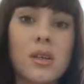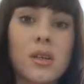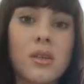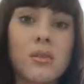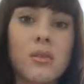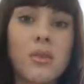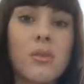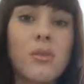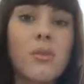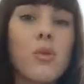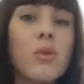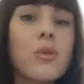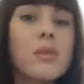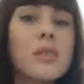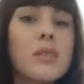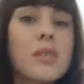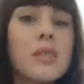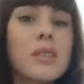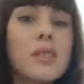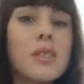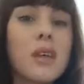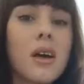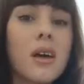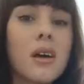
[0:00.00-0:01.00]
We're more
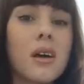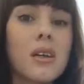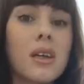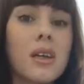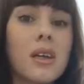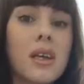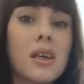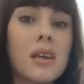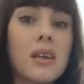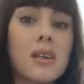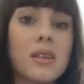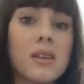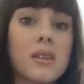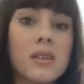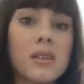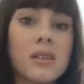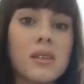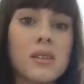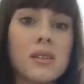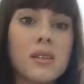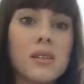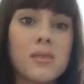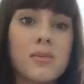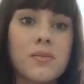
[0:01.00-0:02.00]
discerning.
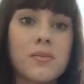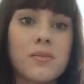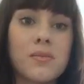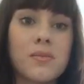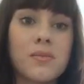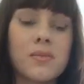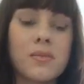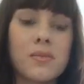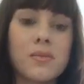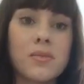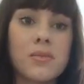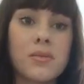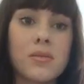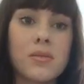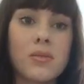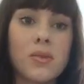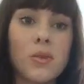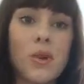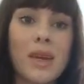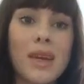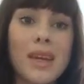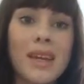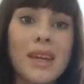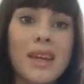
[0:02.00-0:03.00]

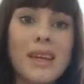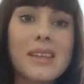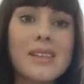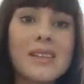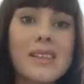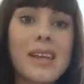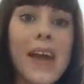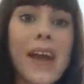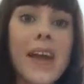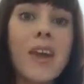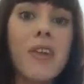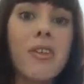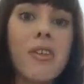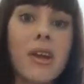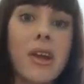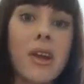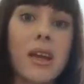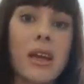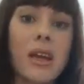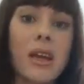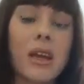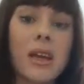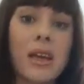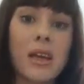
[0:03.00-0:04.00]
We're in
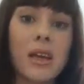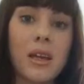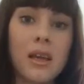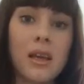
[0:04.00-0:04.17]
integrity.